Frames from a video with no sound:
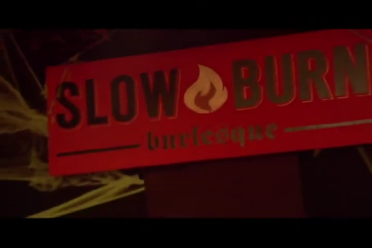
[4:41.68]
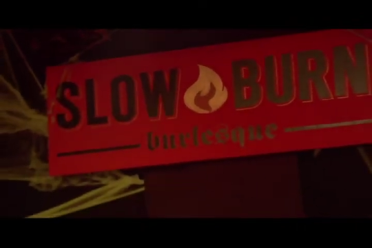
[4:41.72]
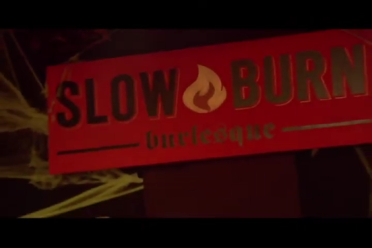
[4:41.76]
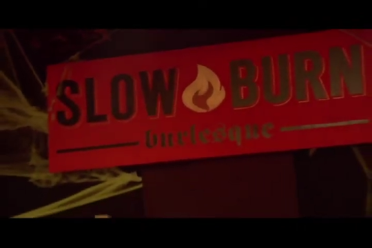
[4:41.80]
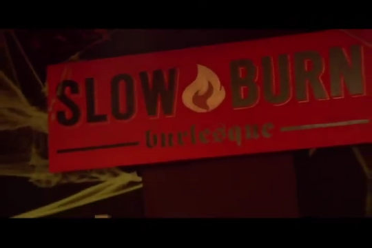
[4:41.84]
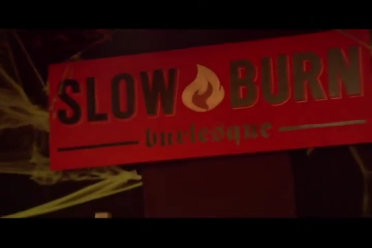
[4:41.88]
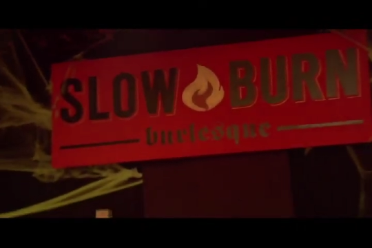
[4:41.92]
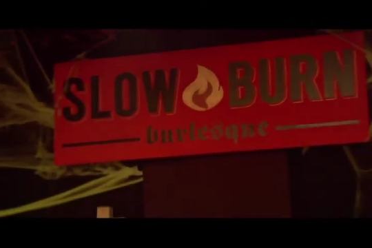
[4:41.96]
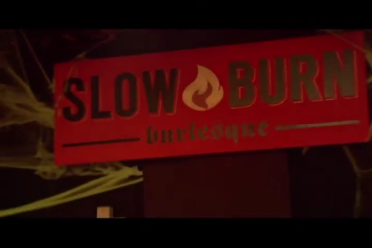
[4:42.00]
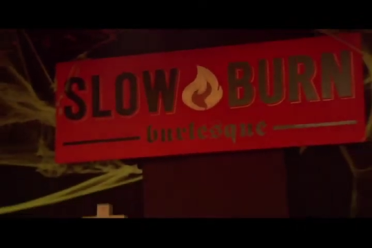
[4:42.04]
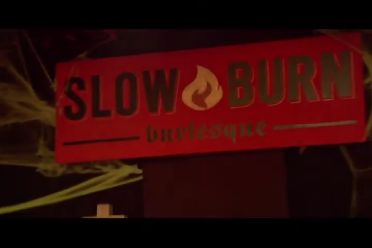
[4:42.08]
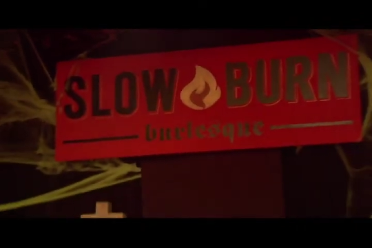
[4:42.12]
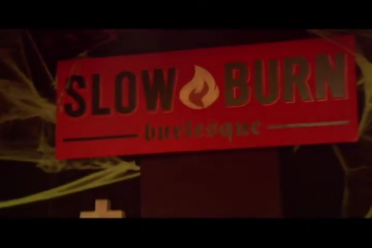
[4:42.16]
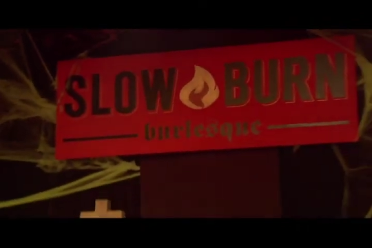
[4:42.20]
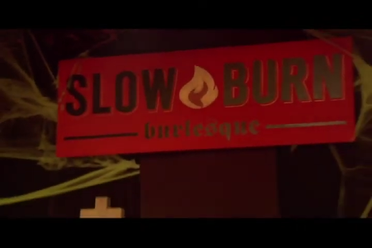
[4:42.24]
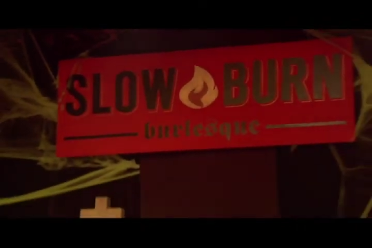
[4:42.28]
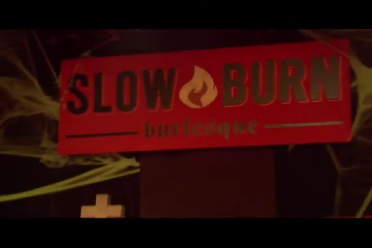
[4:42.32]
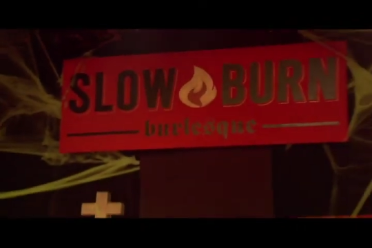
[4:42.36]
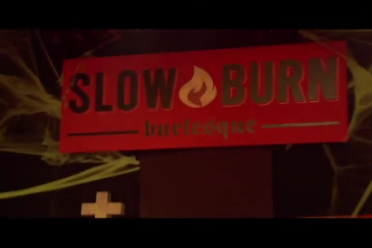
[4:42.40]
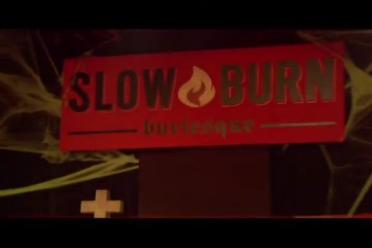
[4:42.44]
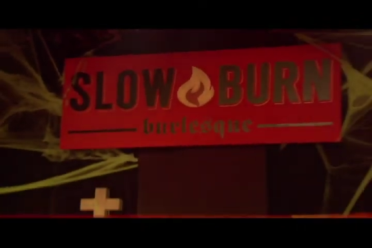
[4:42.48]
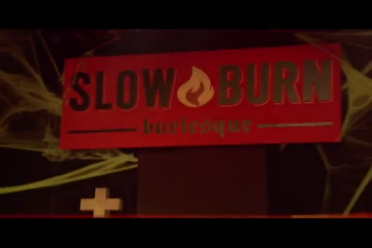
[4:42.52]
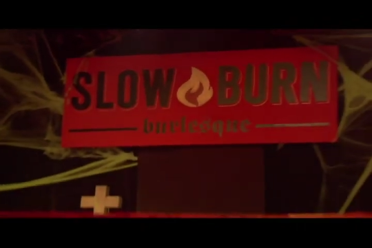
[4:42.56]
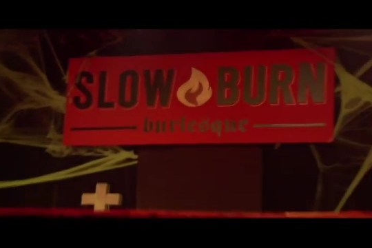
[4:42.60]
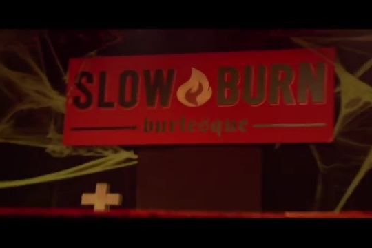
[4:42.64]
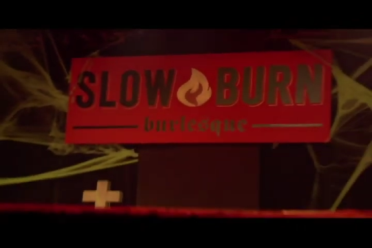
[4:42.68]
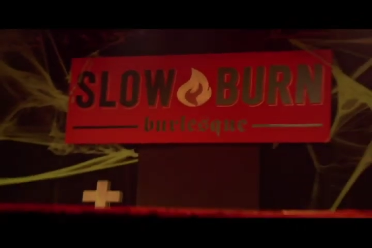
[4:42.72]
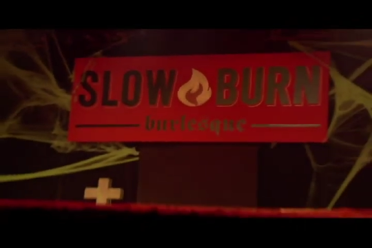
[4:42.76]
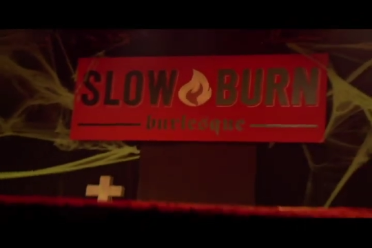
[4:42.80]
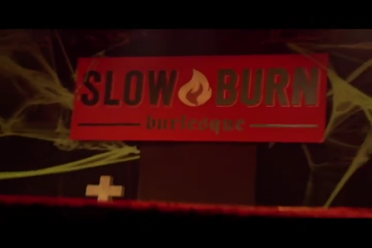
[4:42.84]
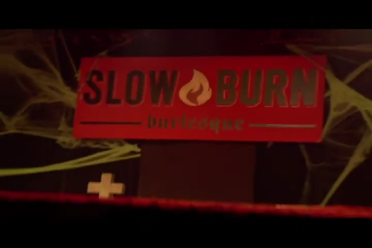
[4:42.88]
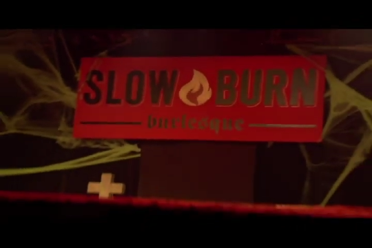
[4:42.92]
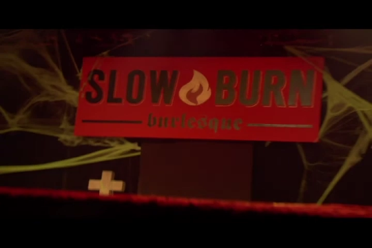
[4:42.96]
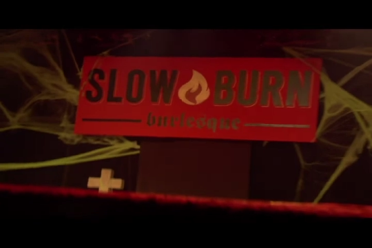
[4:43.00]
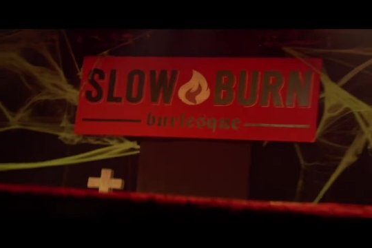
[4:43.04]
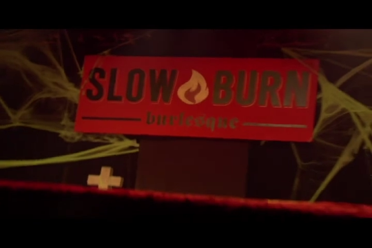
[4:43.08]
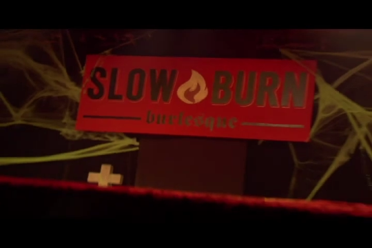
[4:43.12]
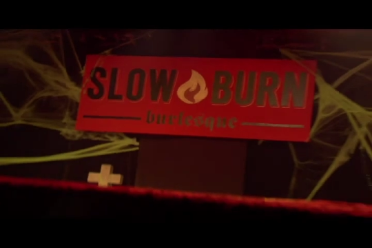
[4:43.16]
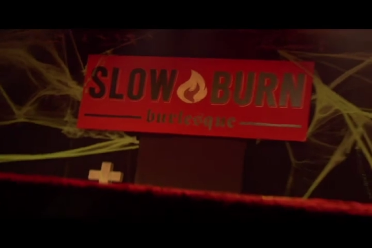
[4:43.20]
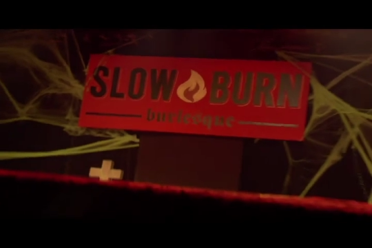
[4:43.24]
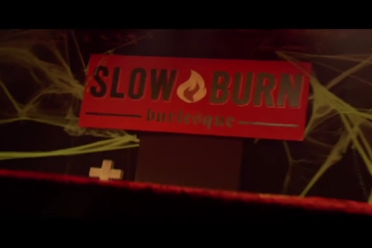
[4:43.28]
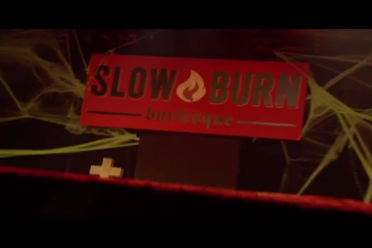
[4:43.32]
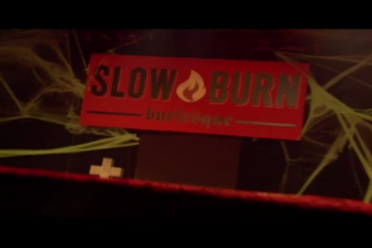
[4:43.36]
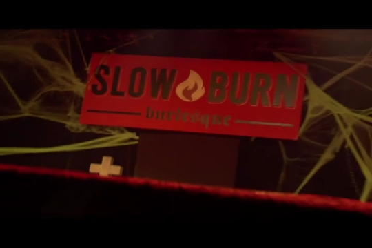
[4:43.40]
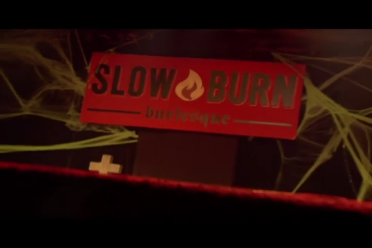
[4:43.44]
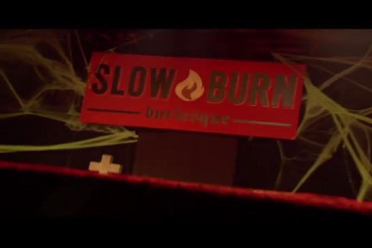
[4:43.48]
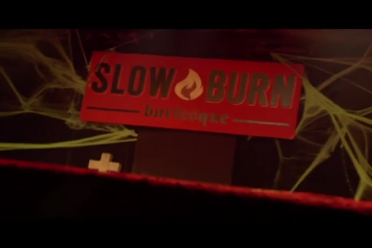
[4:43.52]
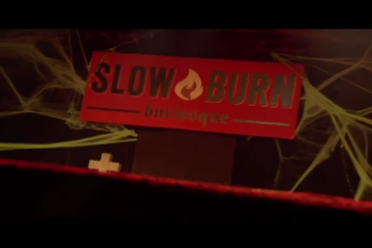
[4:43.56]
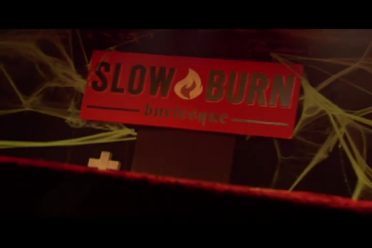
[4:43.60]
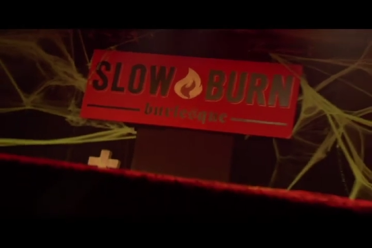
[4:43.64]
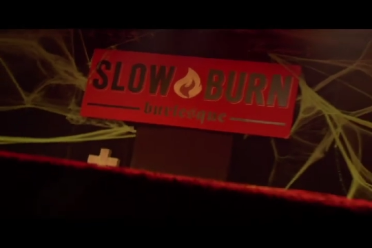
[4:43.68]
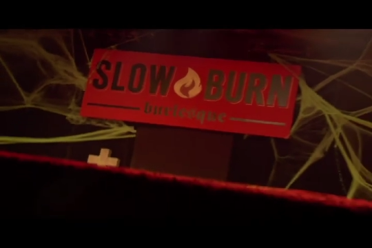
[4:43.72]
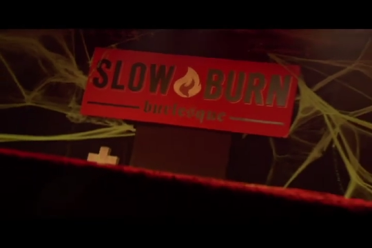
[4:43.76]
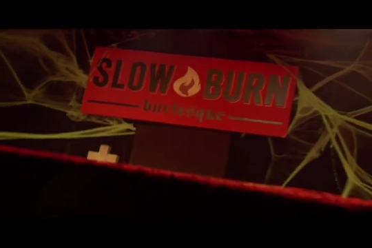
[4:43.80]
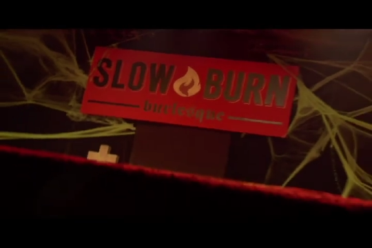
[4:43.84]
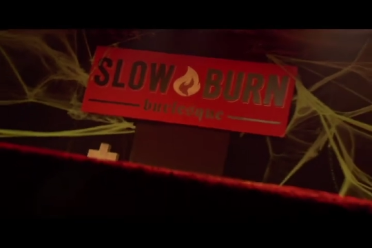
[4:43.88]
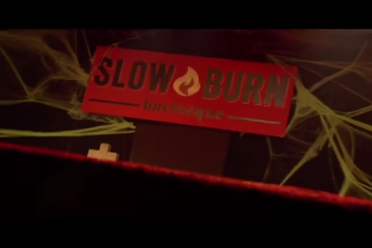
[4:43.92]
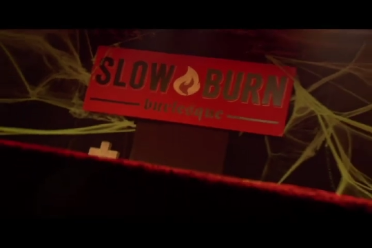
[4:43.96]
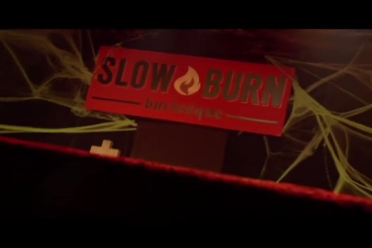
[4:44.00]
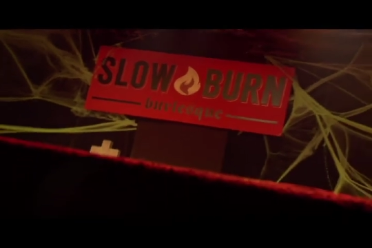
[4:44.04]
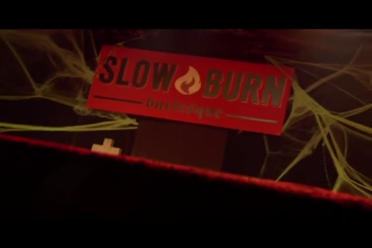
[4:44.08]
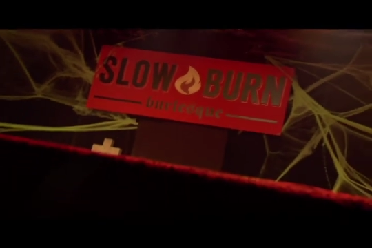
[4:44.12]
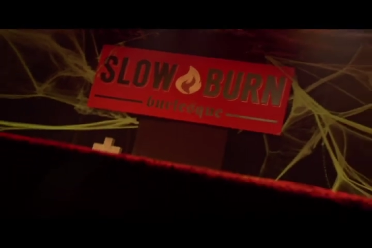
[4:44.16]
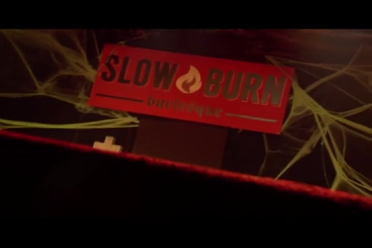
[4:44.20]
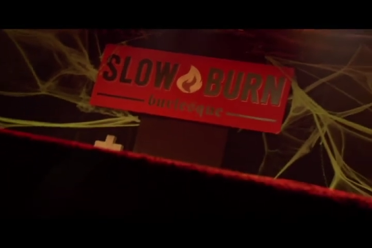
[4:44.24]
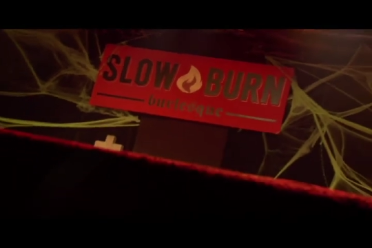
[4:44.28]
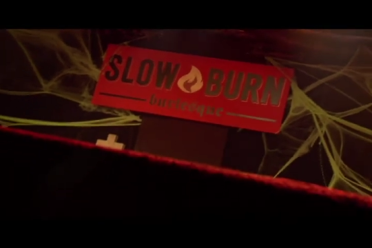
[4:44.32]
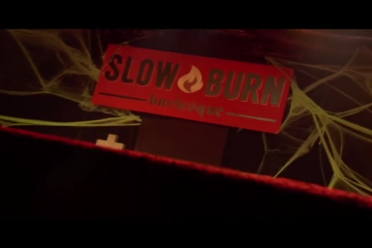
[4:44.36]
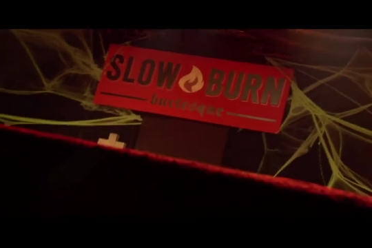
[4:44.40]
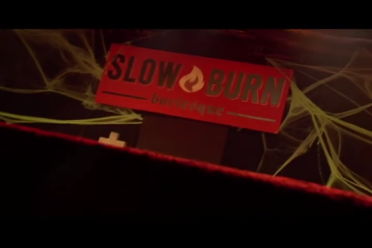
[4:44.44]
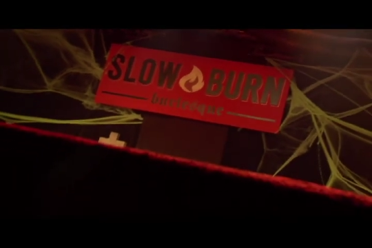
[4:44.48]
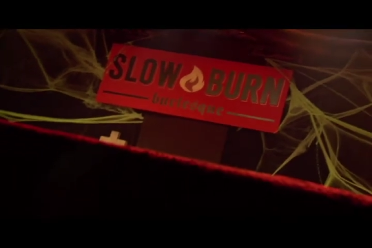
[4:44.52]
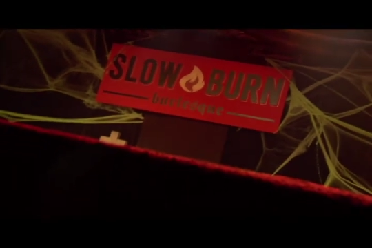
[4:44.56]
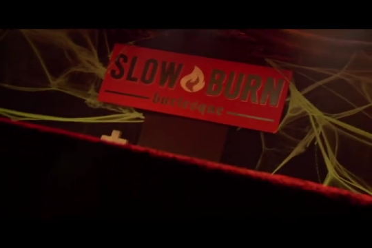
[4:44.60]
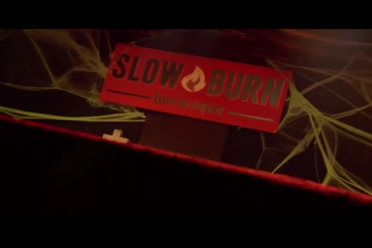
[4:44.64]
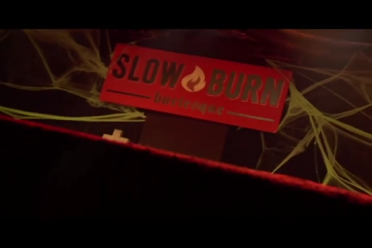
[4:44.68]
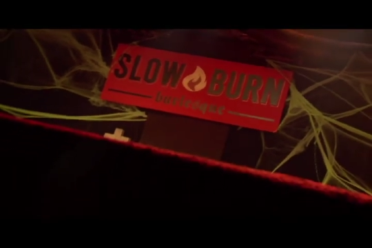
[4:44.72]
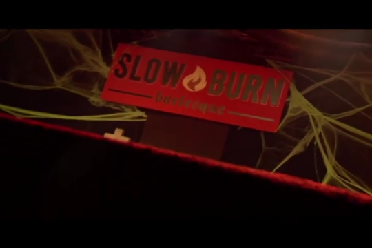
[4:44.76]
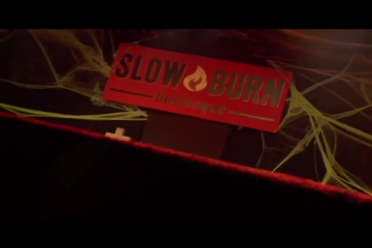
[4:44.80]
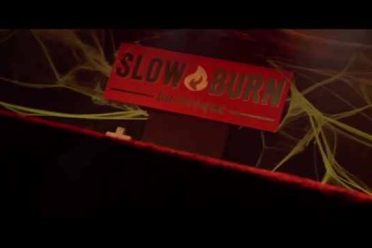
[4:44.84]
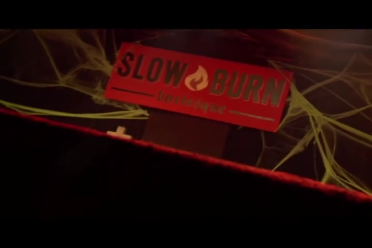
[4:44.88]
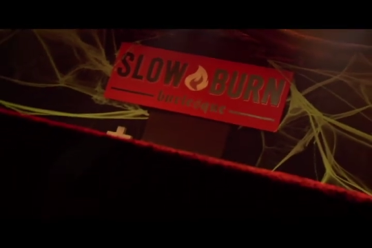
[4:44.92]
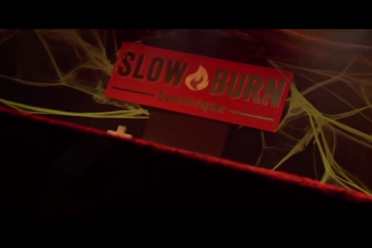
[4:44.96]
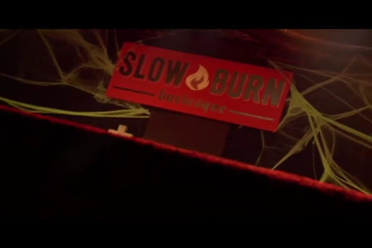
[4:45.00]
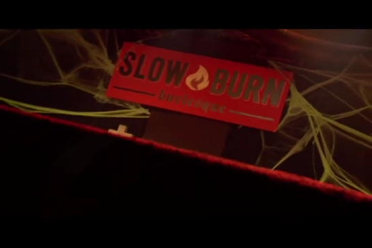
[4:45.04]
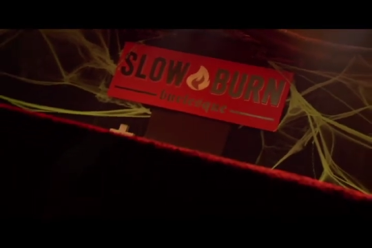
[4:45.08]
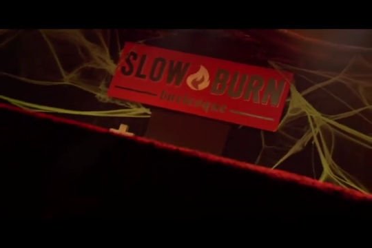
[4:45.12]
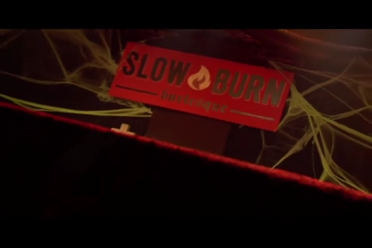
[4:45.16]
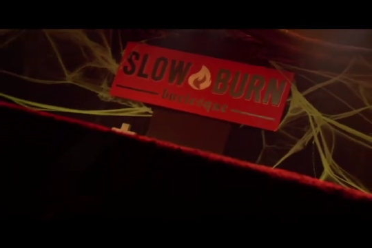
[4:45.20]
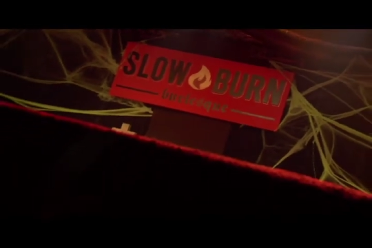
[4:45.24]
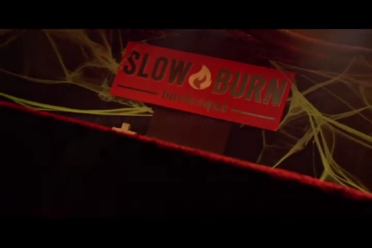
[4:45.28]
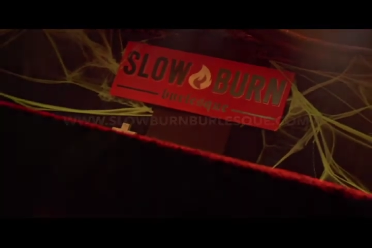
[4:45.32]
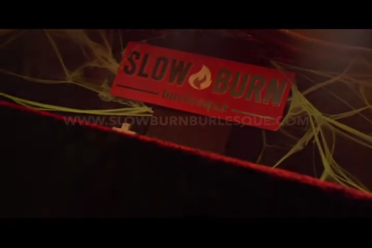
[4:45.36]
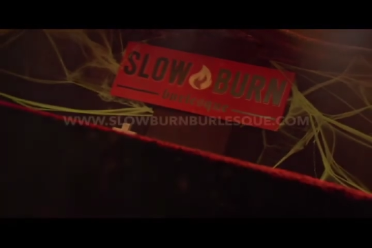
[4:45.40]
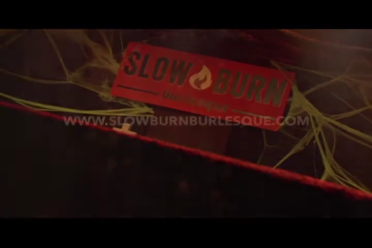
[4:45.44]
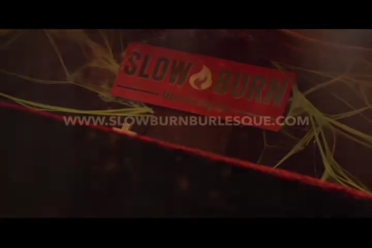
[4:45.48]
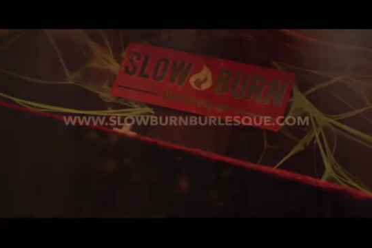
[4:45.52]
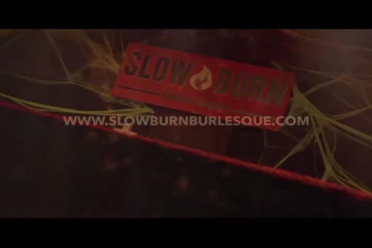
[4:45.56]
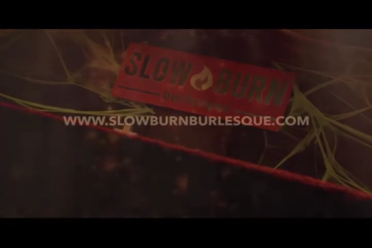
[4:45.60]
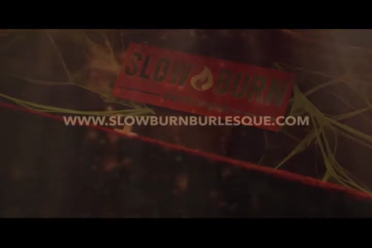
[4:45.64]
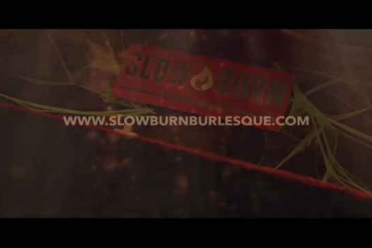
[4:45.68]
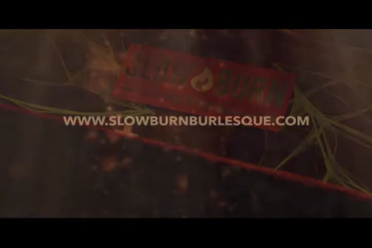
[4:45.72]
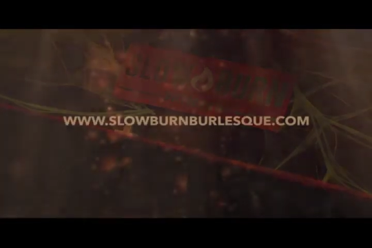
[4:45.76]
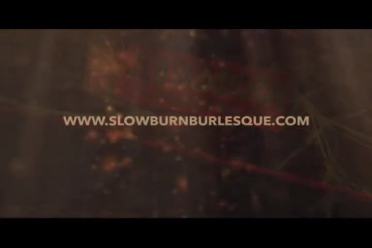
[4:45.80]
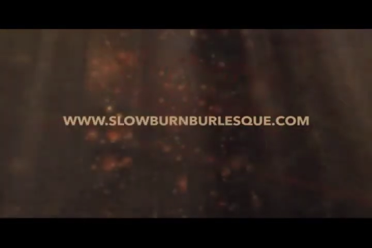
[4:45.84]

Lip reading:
[unreadable: no face in view]